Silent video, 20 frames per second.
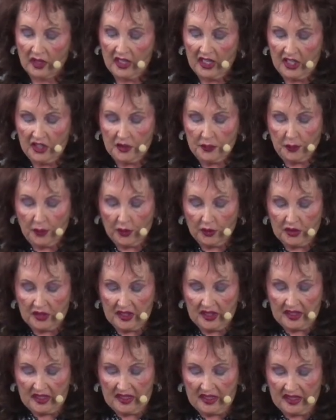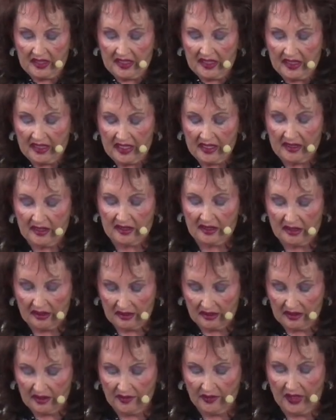Each person is seen as
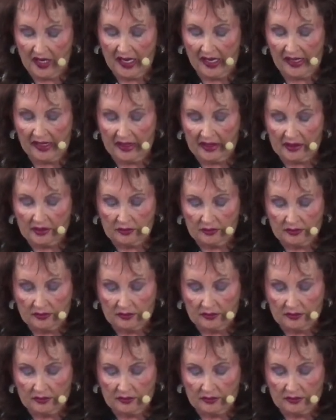divine.